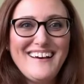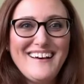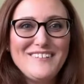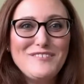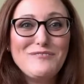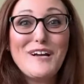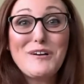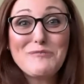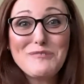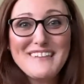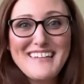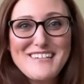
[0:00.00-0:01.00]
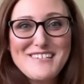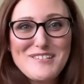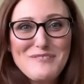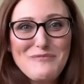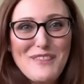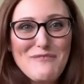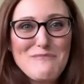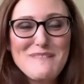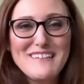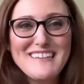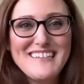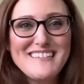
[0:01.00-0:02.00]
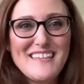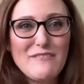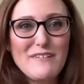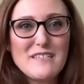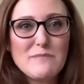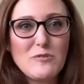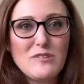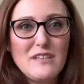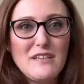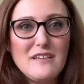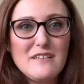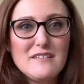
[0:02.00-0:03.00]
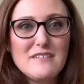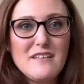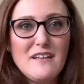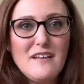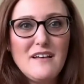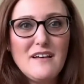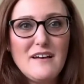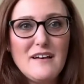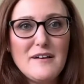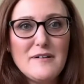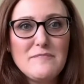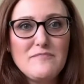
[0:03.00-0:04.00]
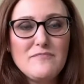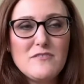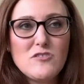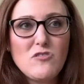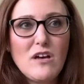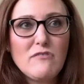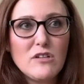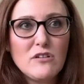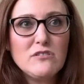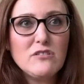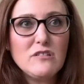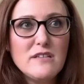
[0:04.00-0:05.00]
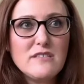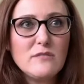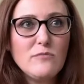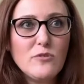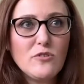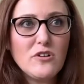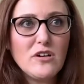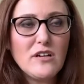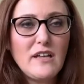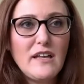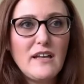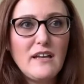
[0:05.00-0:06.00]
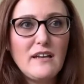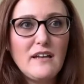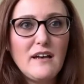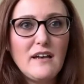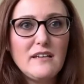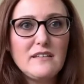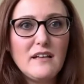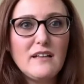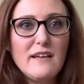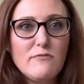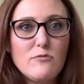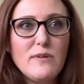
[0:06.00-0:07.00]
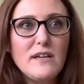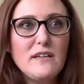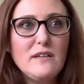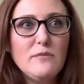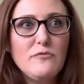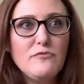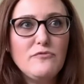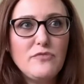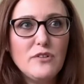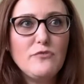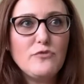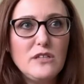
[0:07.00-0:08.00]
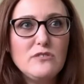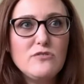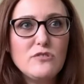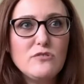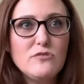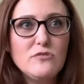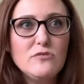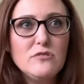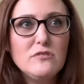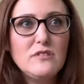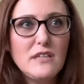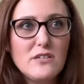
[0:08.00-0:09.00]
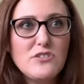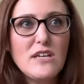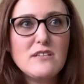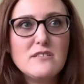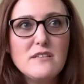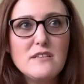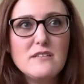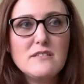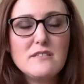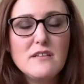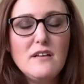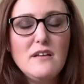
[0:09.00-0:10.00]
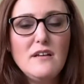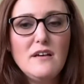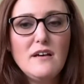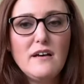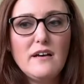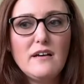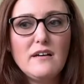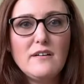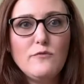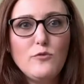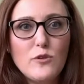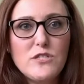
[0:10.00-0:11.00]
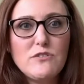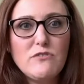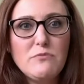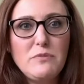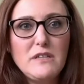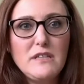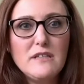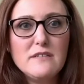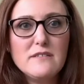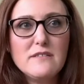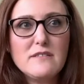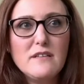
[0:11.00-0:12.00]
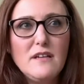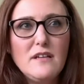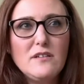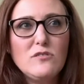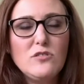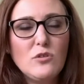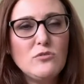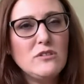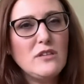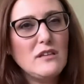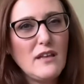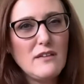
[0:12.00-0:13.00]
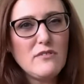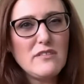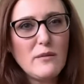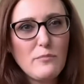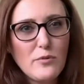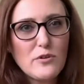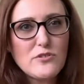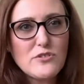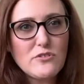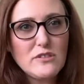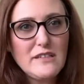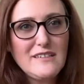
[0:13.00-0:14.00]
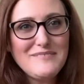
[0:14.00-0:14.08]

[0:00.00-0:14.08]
direct correlation with their abilities and their expertise. So I've learned to listen more, and I tell everybody, feel free to take chances, voice your opinions, don't take everything personally.